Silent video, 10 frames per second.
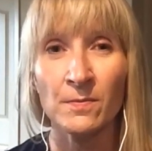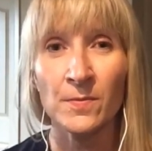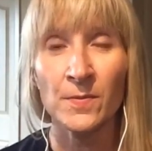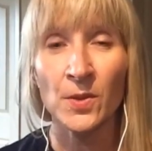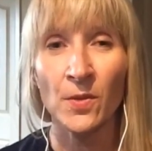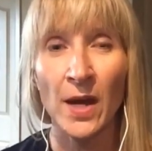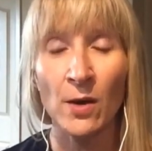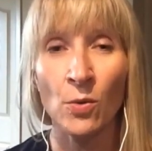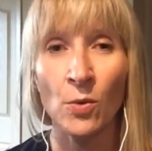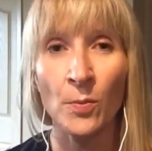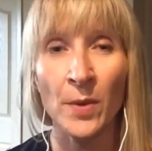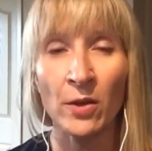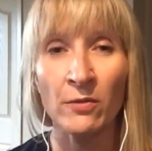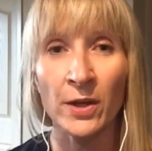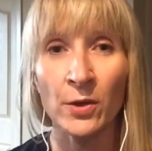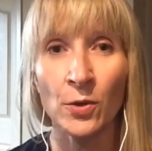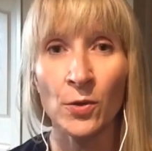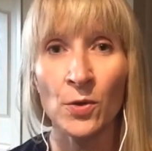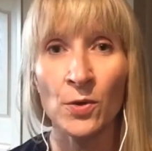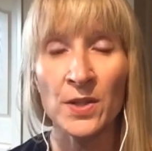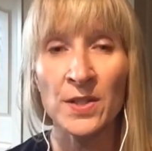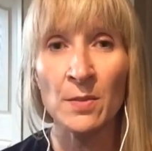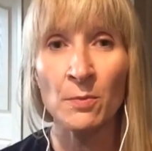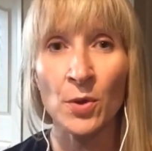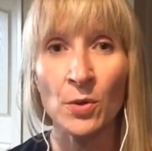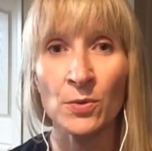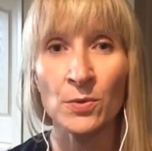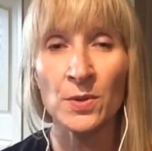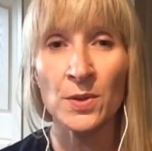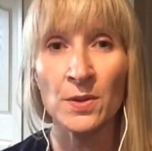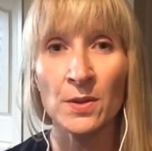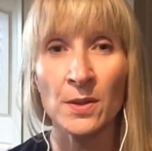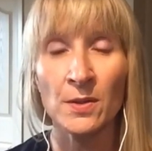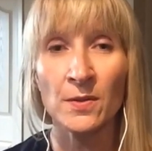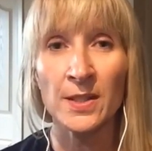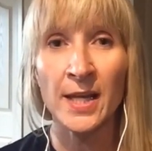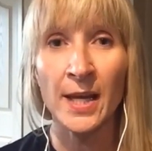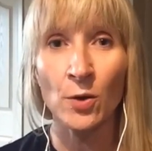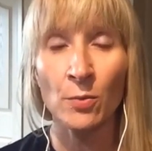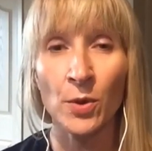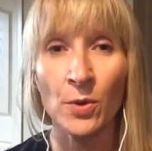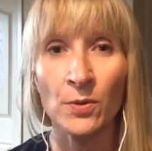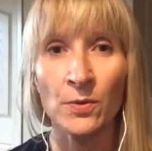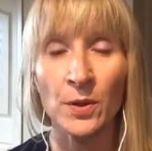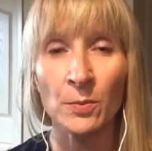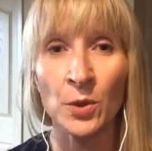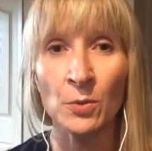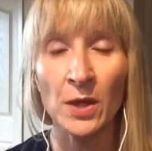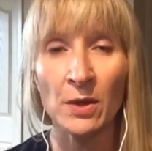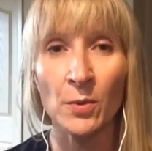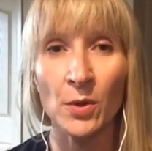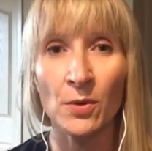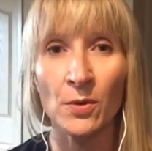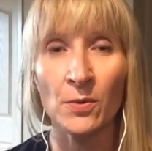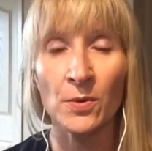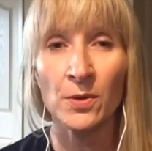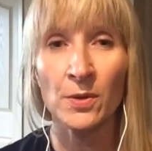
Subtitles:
So that whole pelvic girdle, the sit bones, the tailbone, the pubic bone,